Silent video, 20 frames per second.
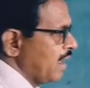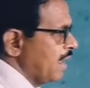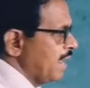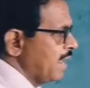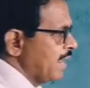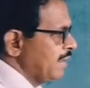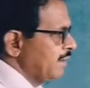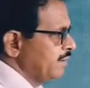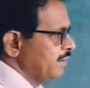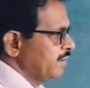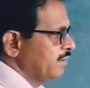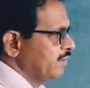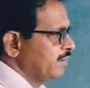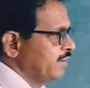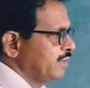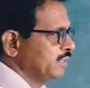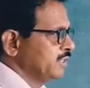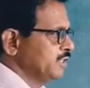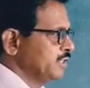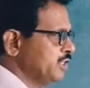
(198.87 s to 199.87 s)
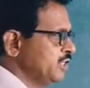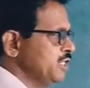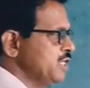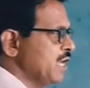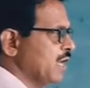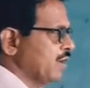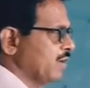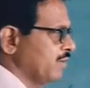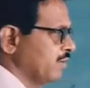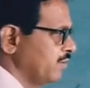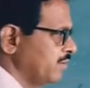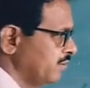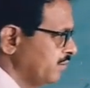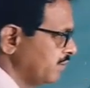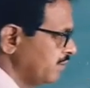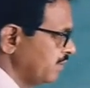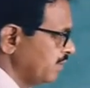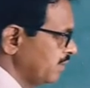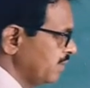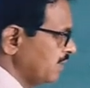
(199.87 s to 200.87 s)
and Cn,
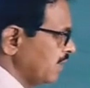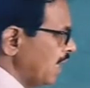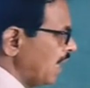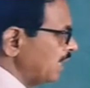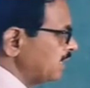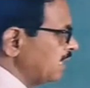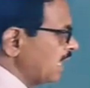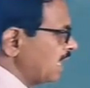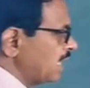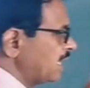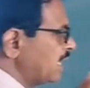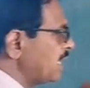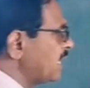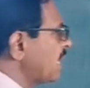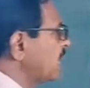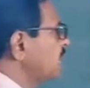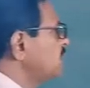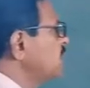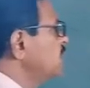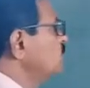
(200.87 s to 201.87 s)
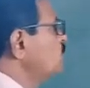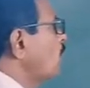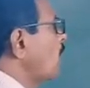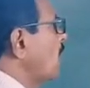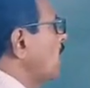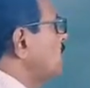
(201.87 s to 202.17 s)
and that reaction is known